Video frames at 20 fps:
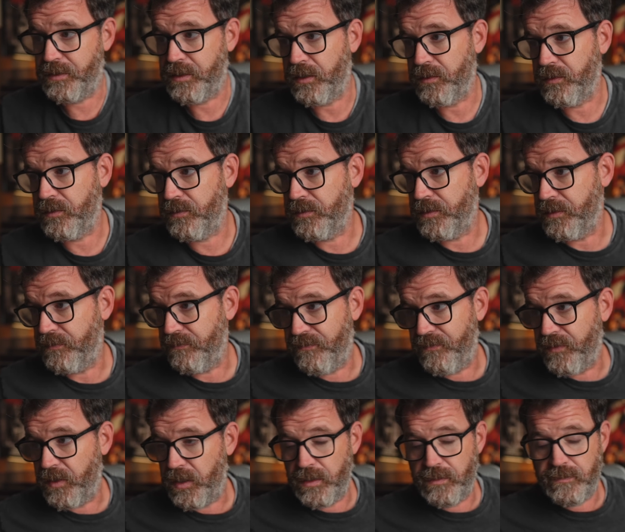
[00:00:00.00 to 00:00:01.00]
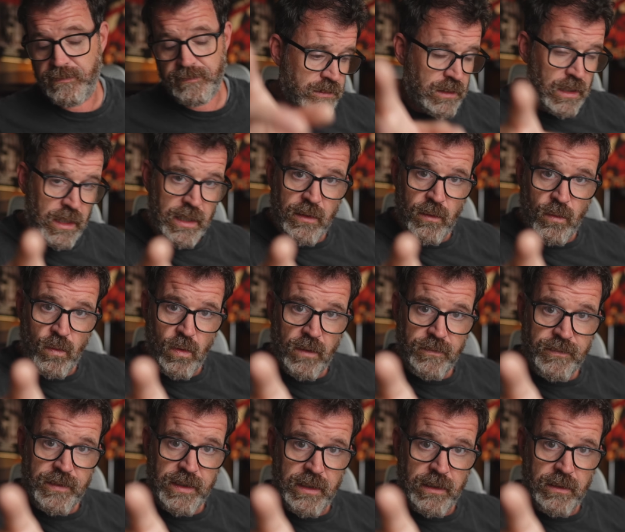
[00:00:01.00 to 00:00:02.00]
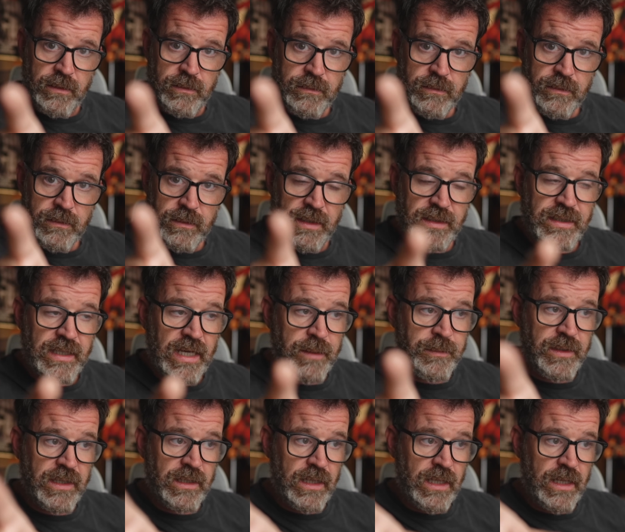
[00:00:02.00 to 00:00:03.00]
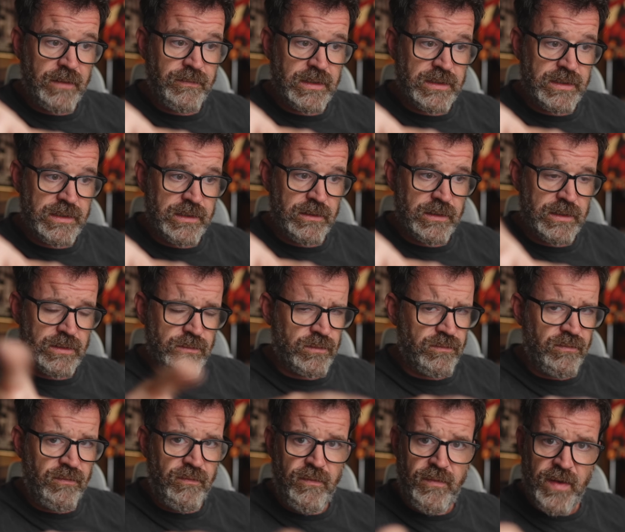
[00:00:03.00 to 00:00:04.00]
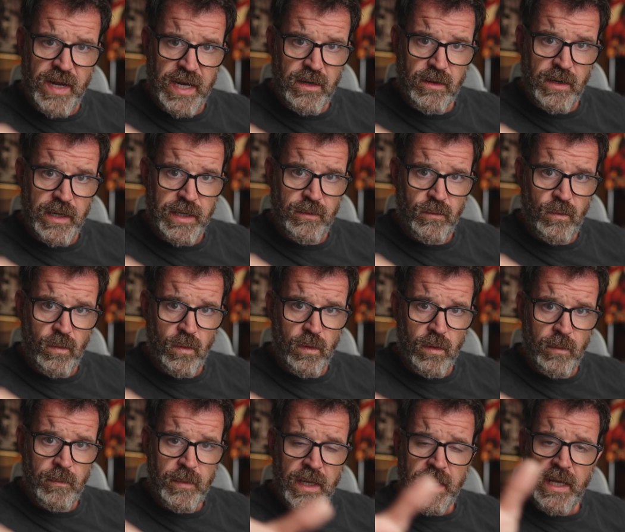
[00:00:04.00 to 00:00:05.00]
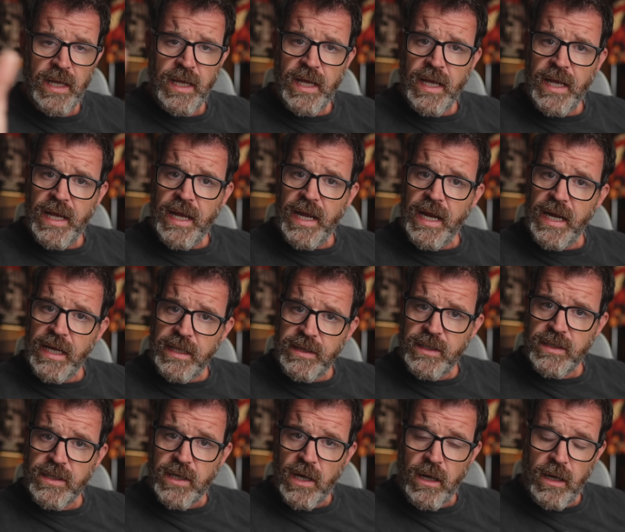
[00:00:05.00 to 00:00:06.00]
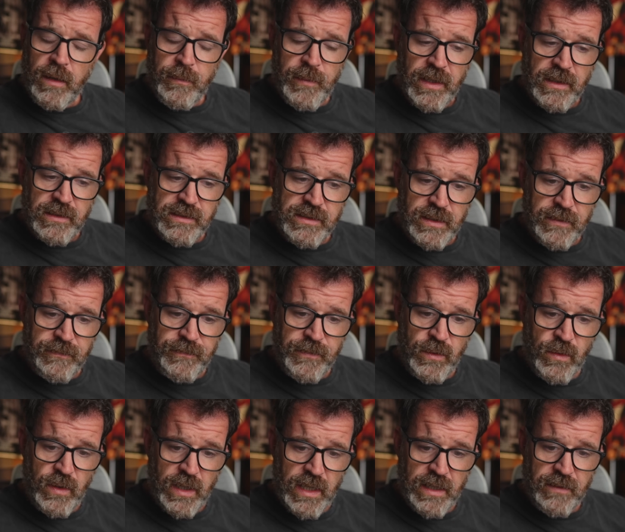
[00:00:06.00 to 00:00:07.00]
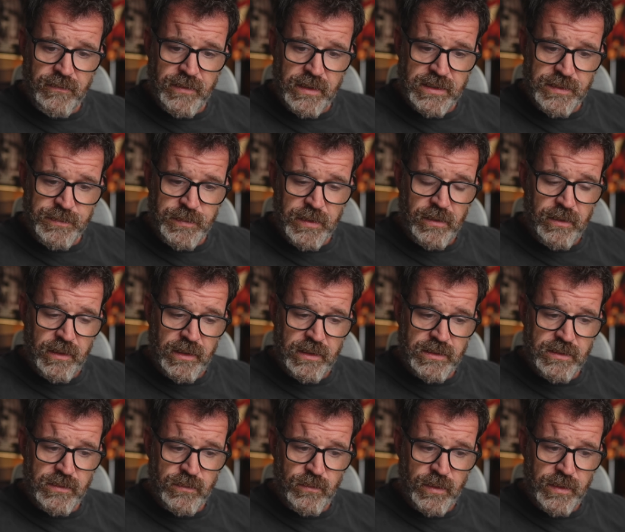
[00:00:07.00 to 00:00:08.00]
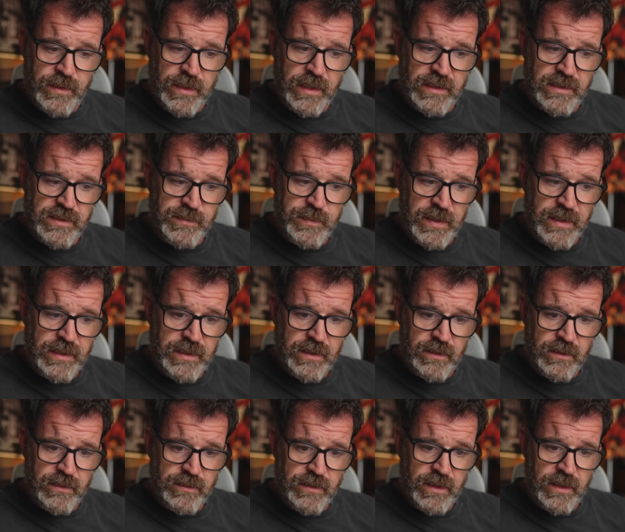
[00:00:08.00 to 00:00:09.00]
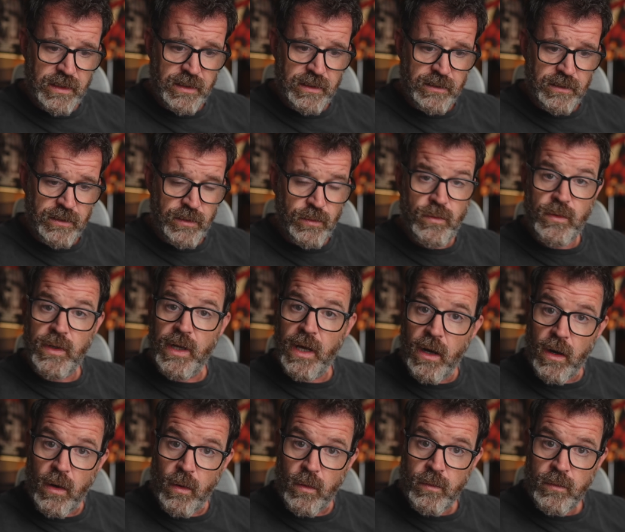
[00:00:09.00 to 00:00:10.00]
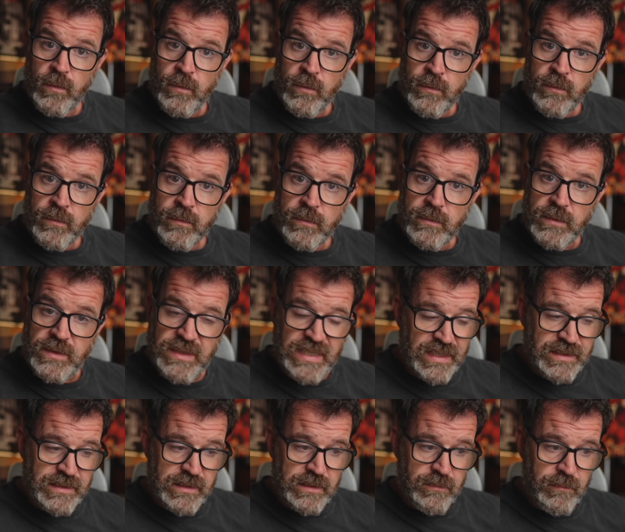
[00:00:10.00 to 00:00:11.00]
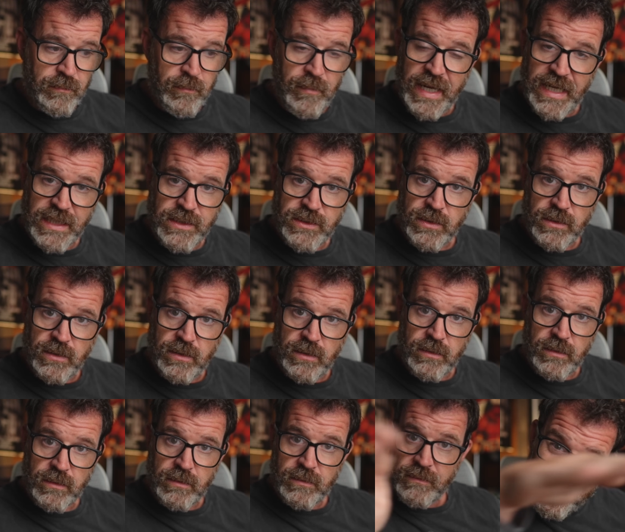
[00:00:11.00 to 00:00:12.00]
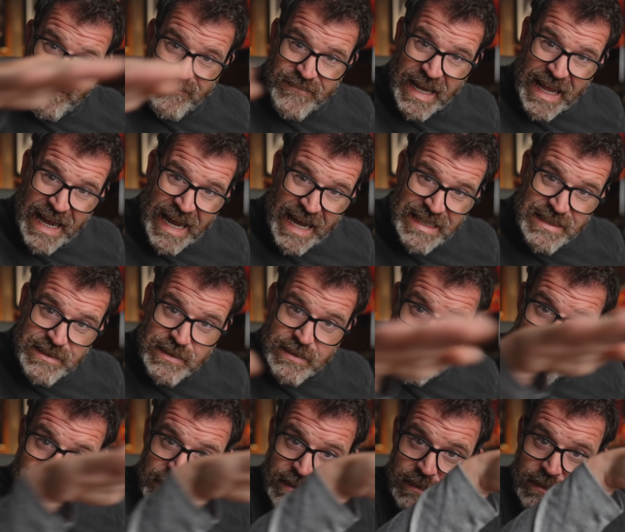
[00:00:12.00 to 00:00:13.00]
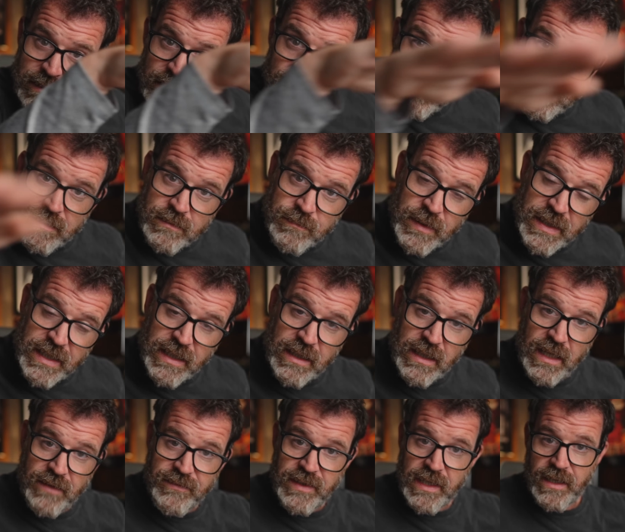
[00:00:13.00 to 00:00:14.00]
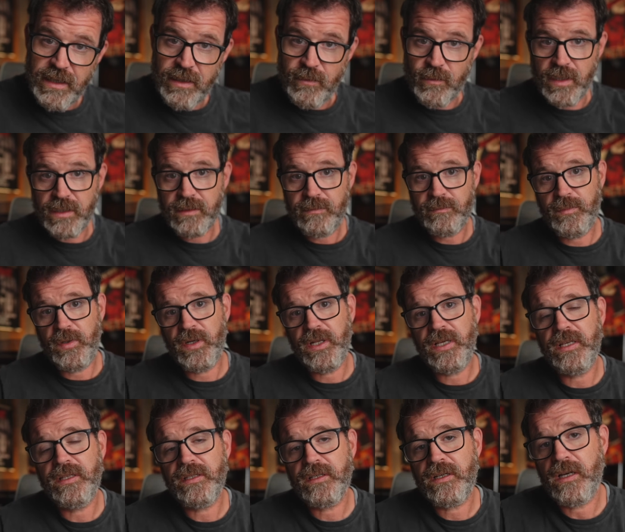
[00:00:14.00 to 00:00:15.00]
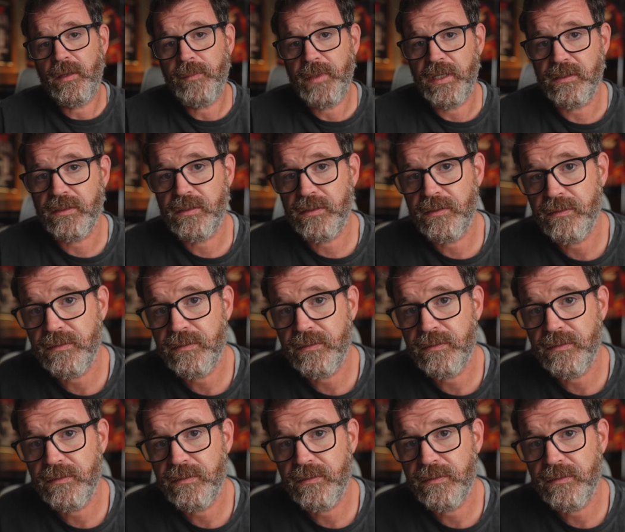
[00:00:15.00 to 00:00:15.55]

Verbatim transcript: colored and fun. A lot of the Wharfedale, the Diamond 11 series, very warm. In the comments, if you have experience with a speaker that you know doesn't measure flat, but you love it anyway, put it in the comments.